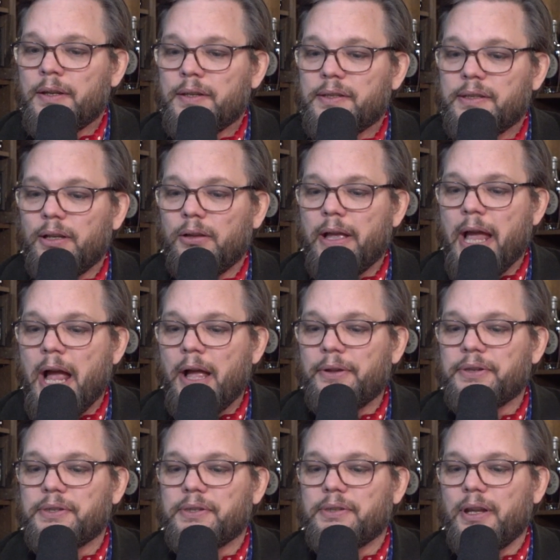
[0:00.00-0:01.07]

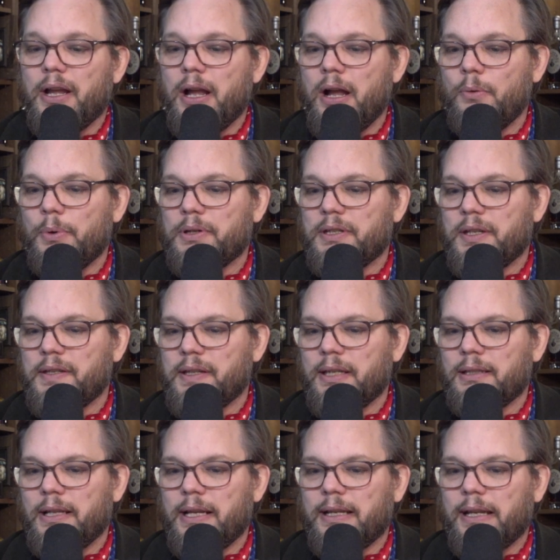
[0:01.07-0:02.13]
Stillhouse, which is
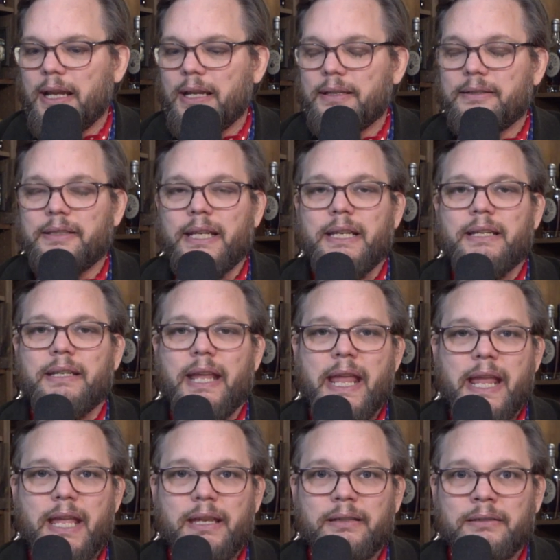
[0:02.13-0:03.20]
in like a tin
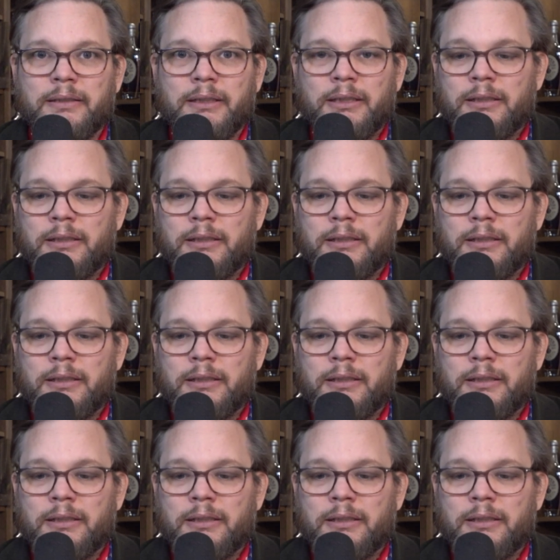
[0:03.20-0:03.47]
can,